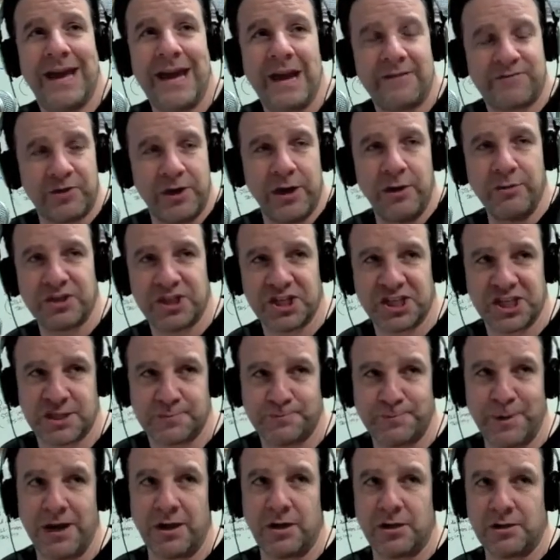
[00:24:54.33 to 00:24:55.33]
after he was
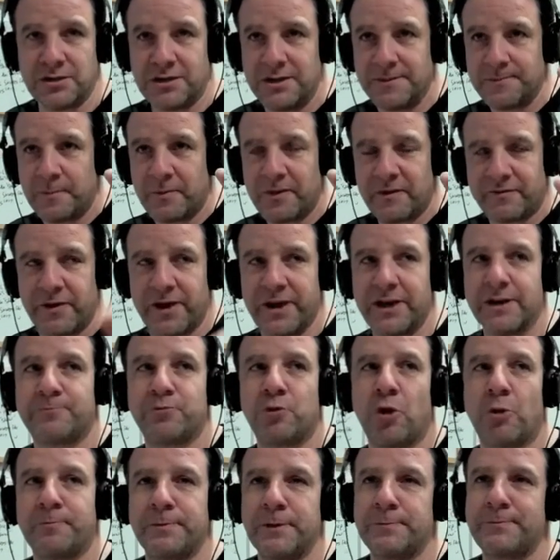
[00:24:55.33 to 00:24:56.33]
expelled for
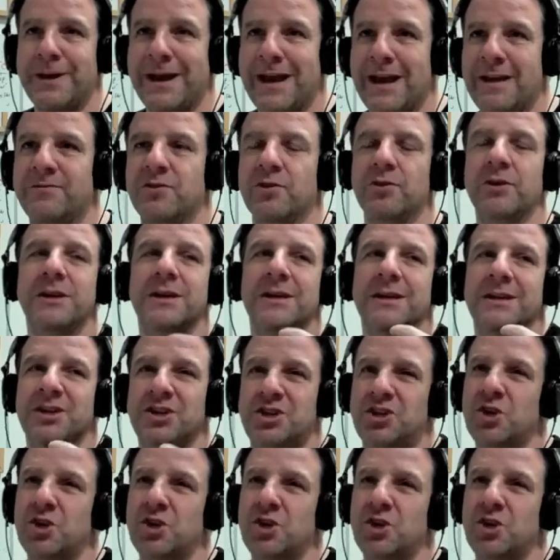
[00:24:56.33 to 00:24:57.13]
inappropriate behavior